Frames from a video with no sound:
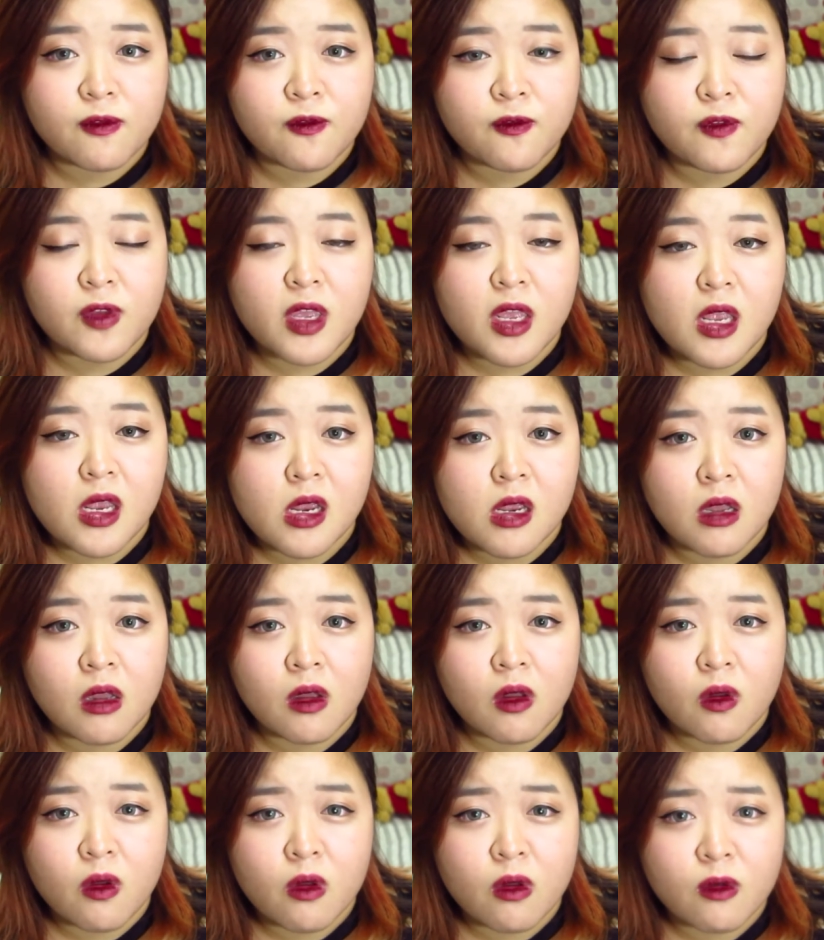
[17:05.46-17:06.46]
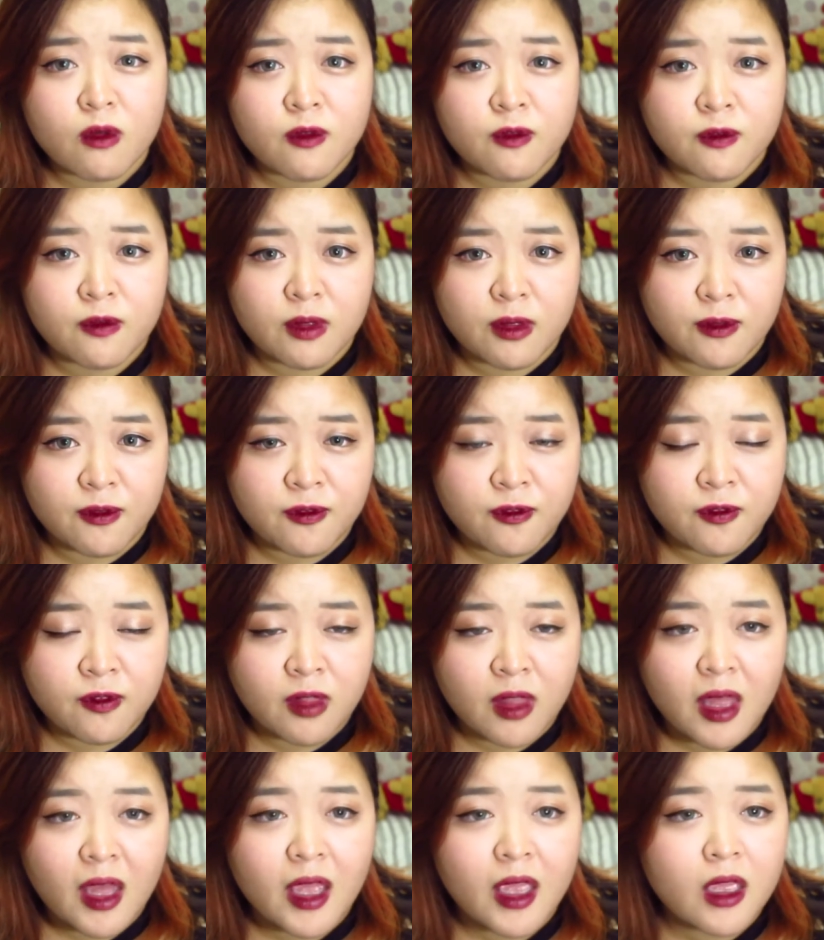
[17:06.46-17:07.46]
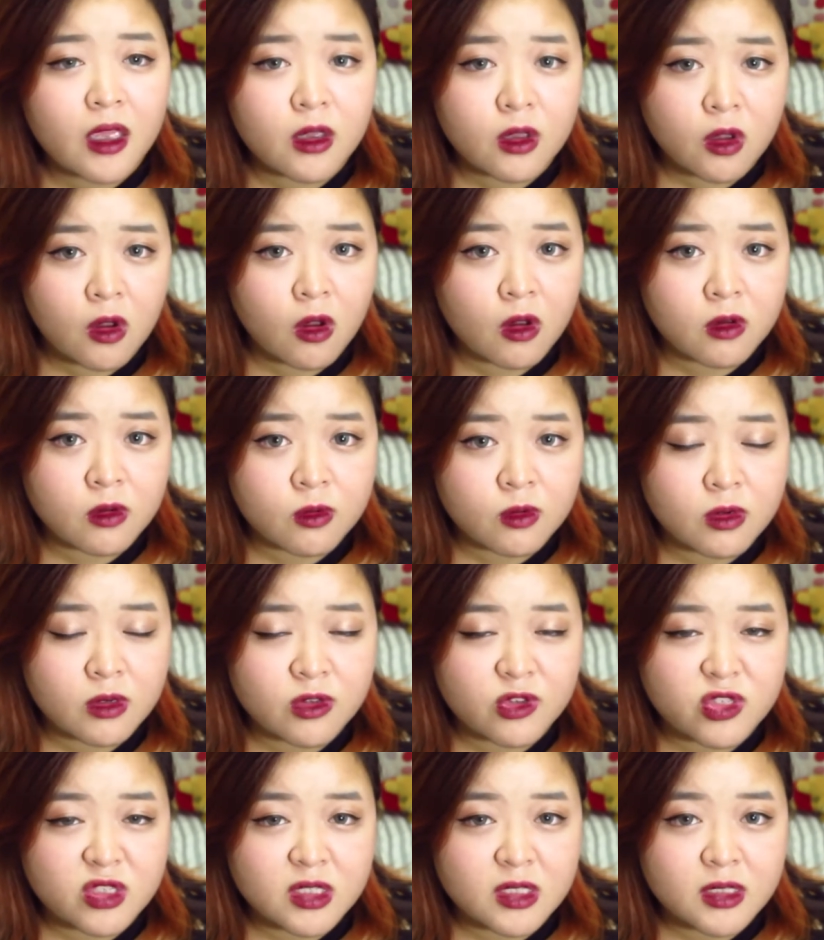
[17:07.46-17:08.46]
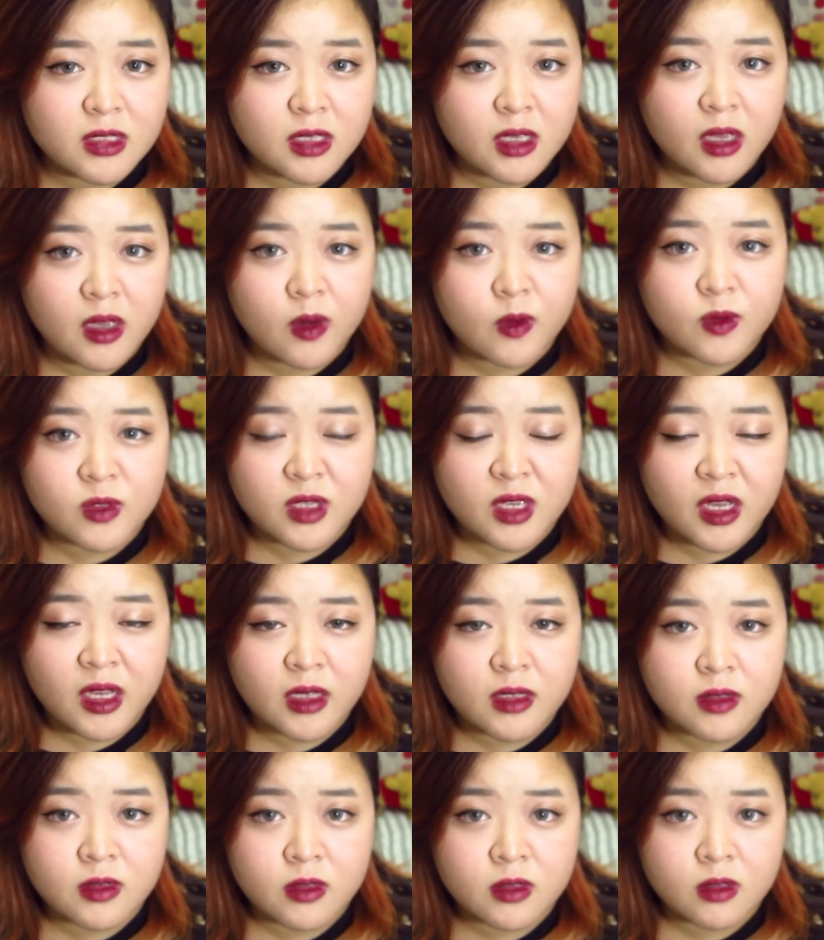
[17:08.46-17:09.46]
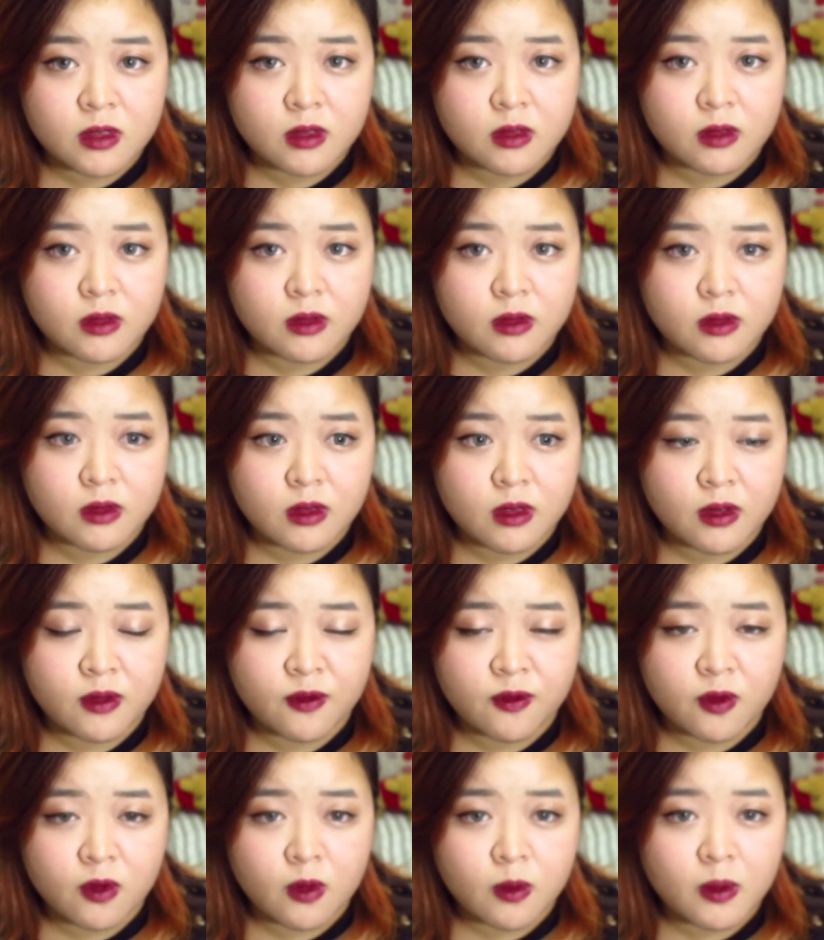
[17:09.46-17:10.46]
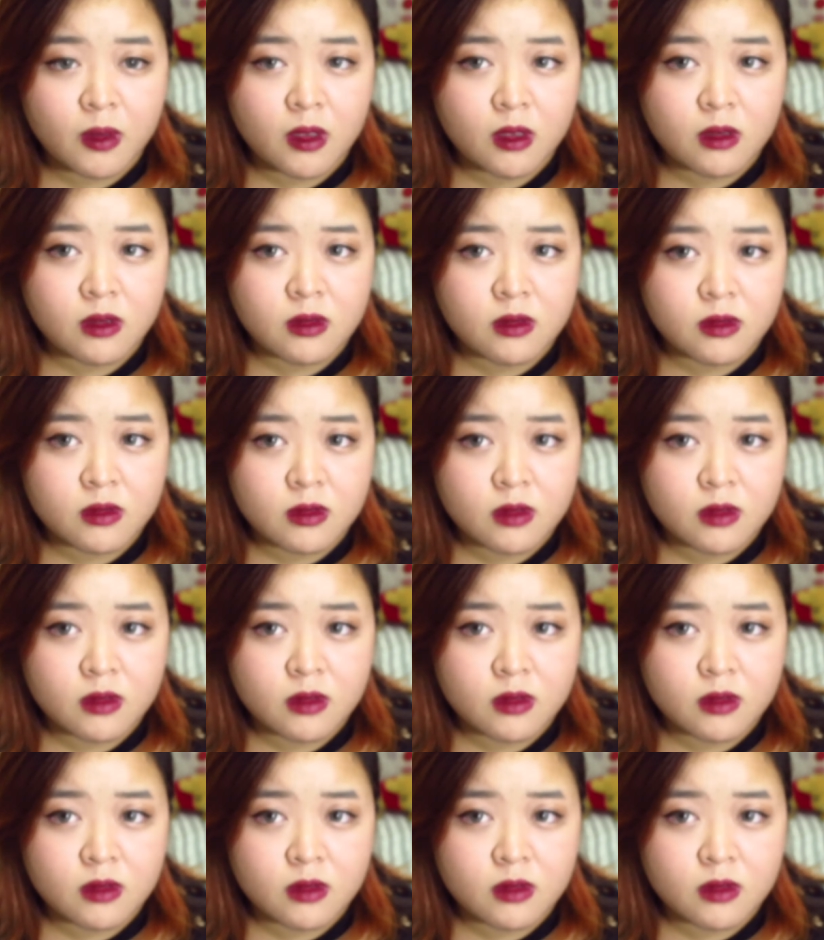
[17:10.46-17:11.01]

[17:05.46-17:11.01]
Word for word: fear of flying cockroaches count as a phobia?